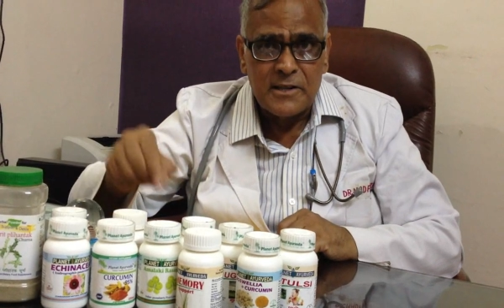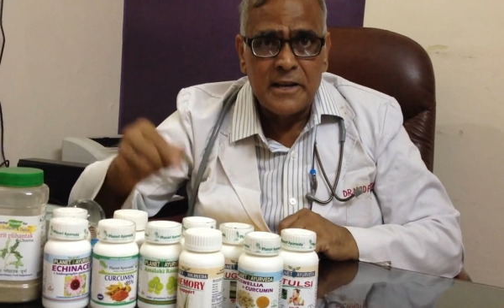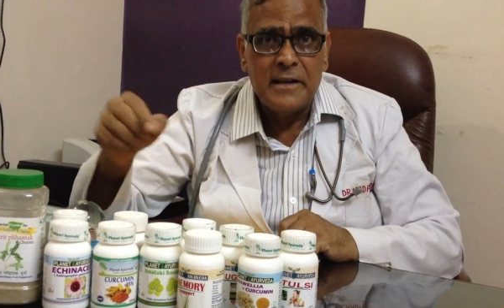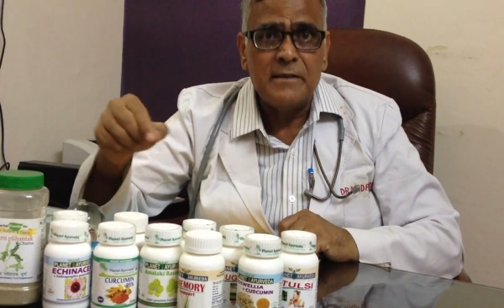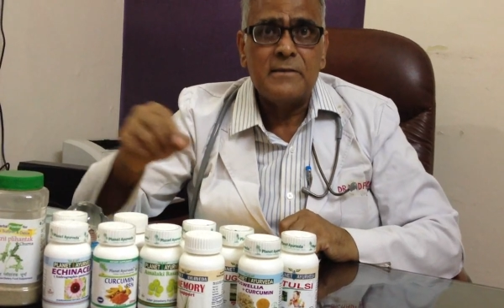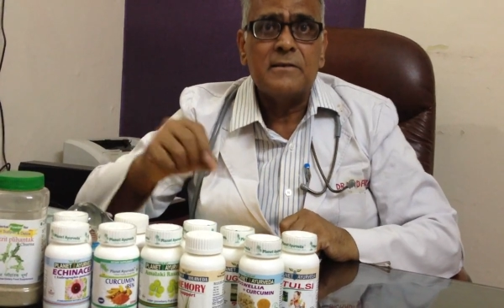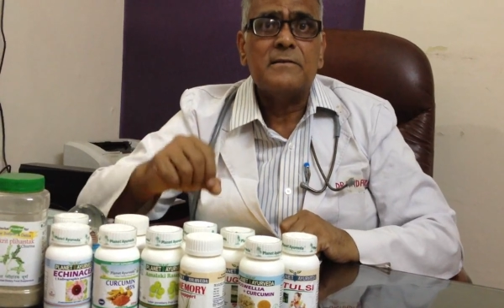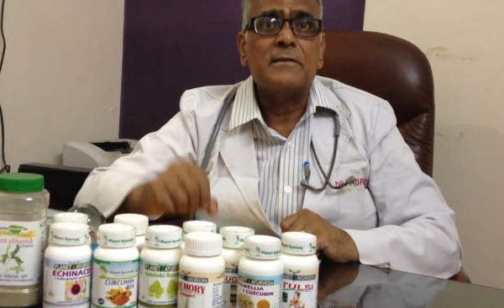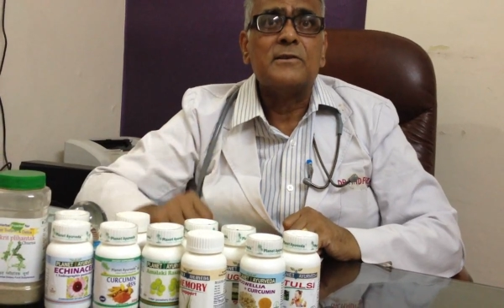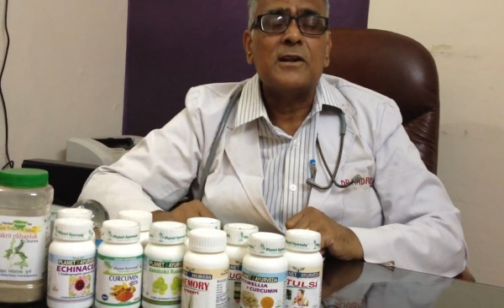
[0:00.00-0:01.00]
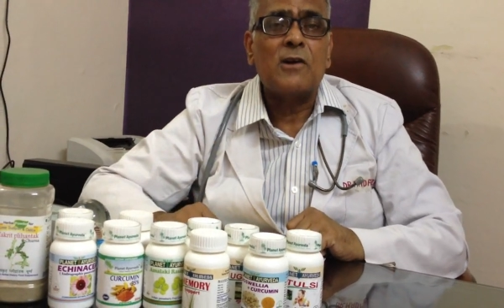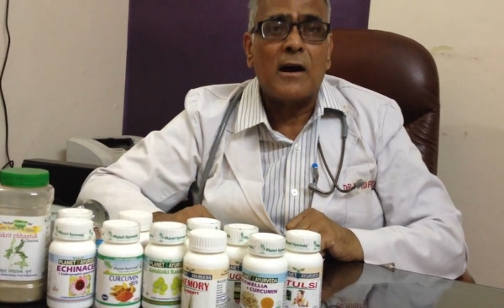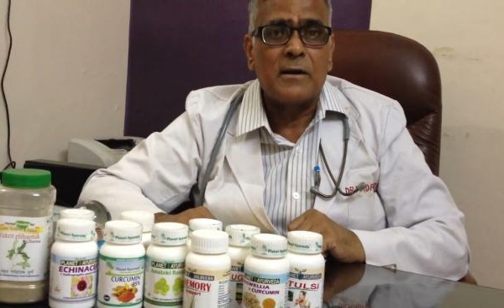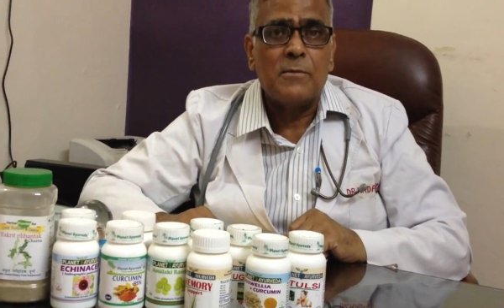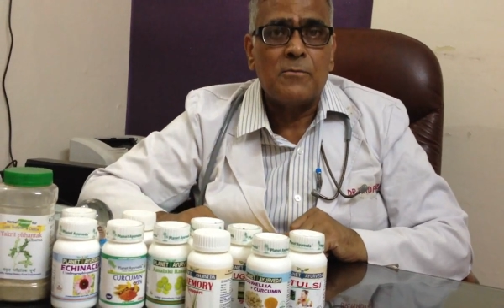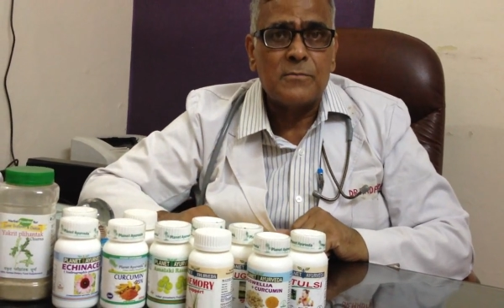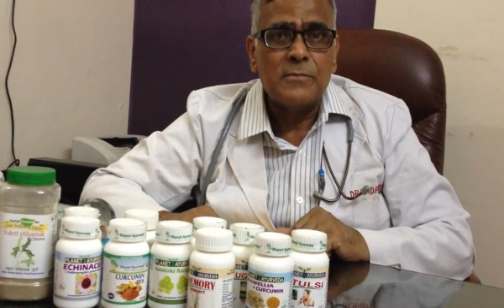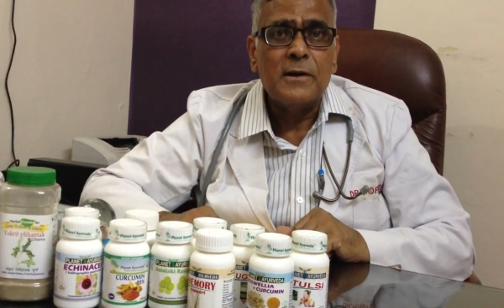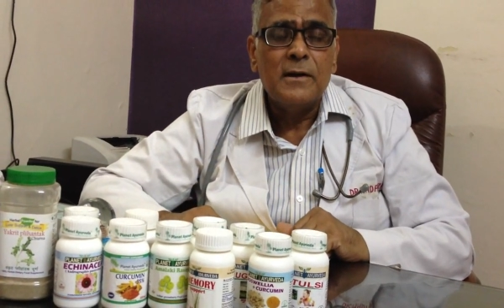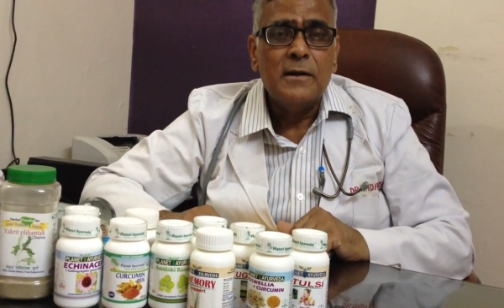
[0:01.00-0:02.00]
3 the cardamom,
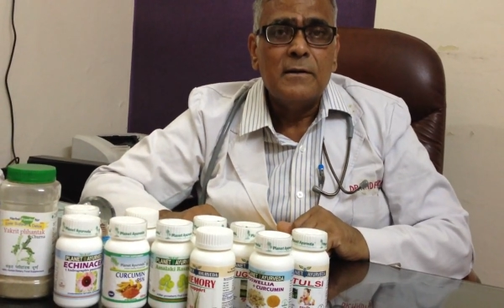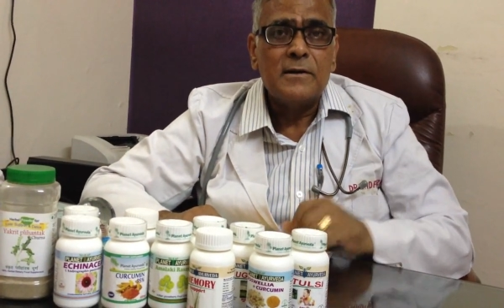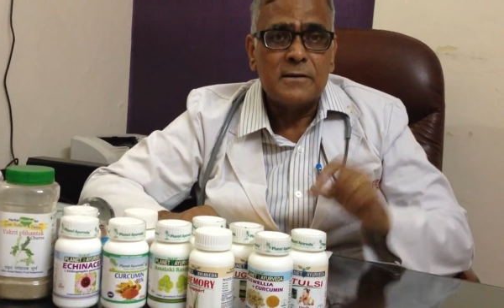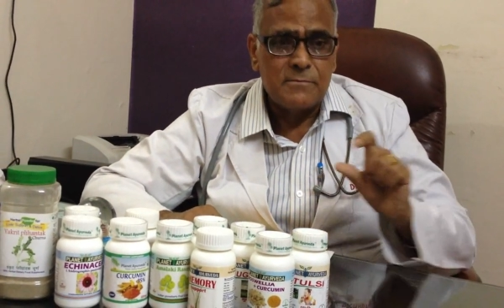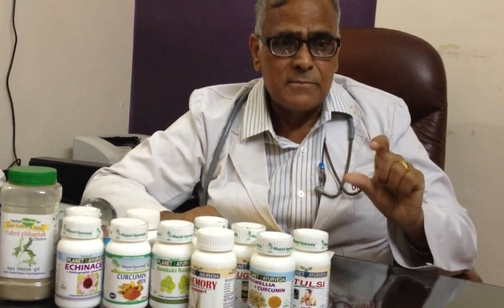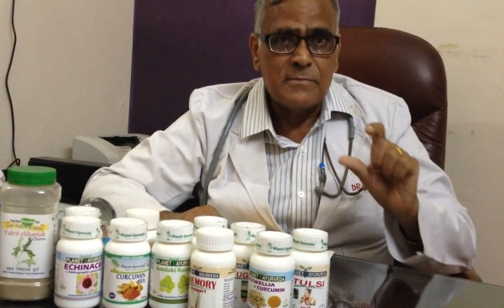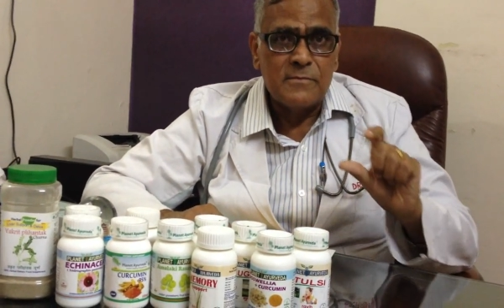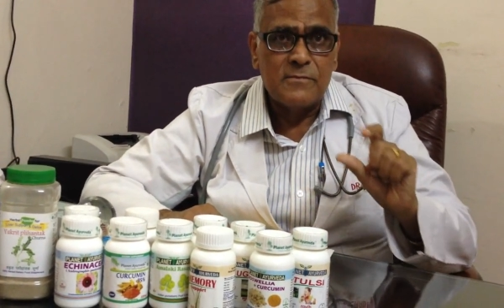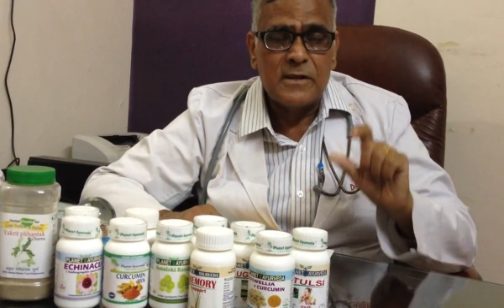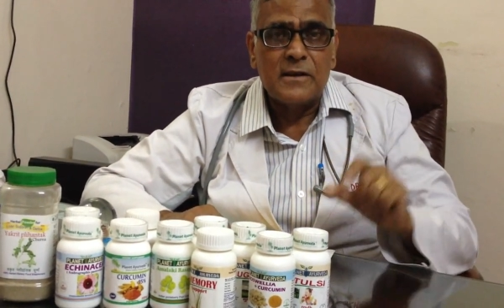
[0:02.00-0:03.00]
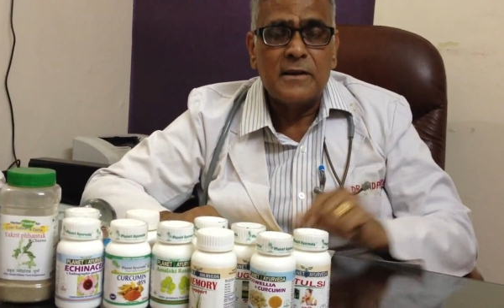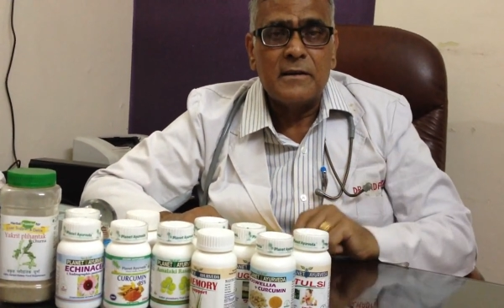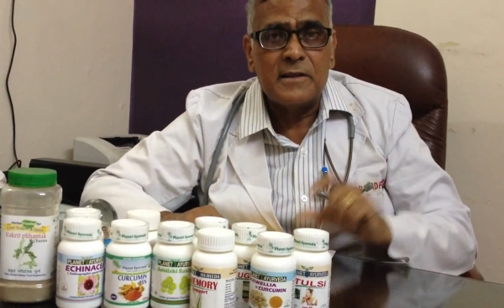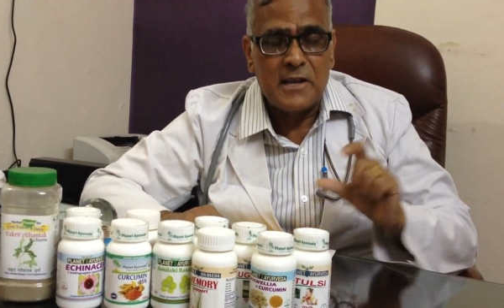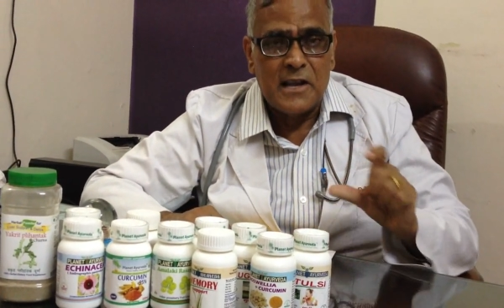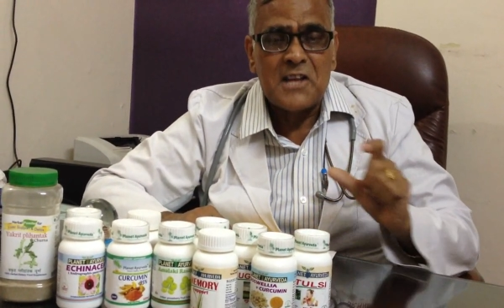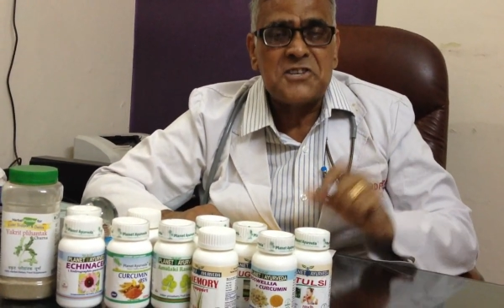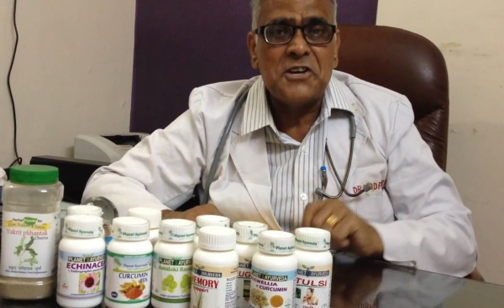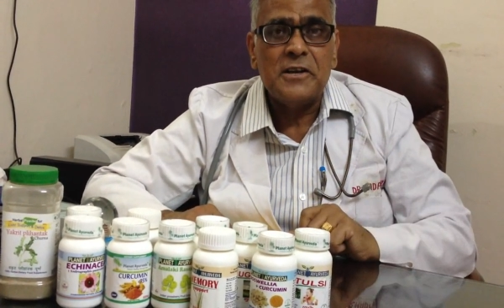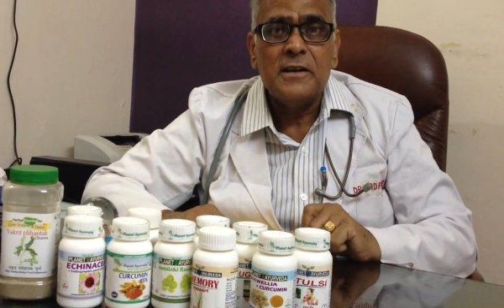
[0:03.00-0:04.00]
the
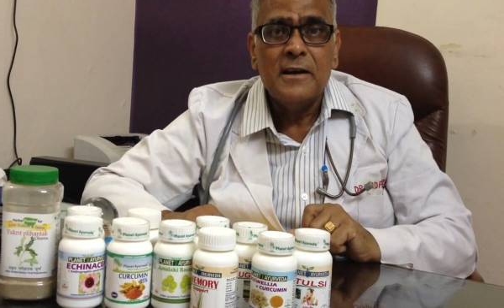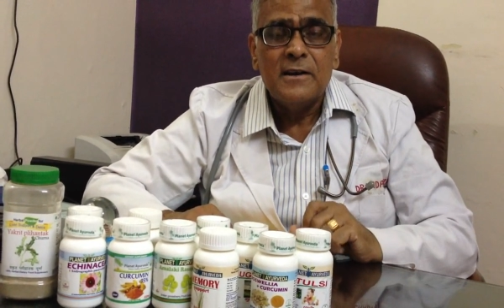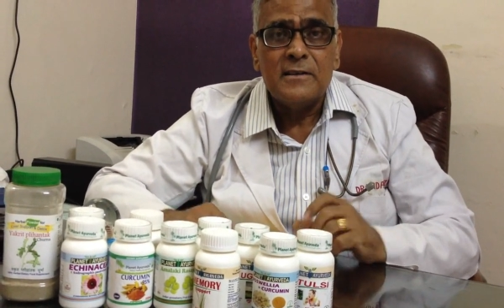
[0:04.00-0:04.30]
elaichi.